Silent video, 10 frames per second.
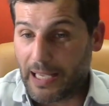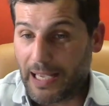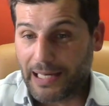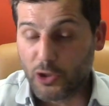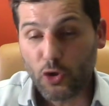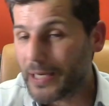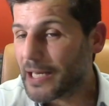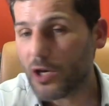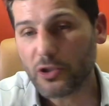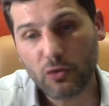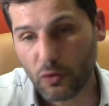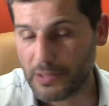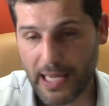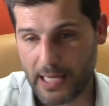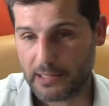And you cannot do
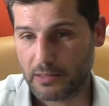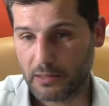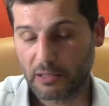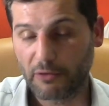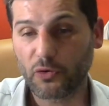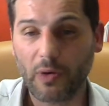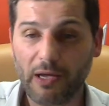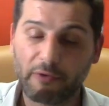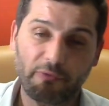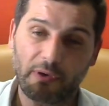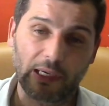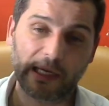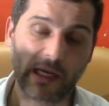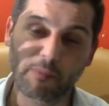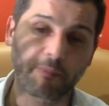that if you have a
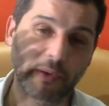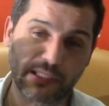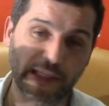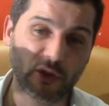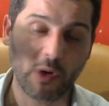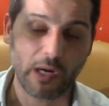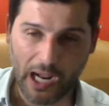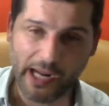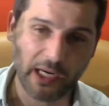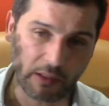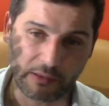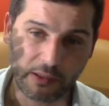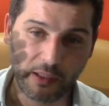company that you are hiring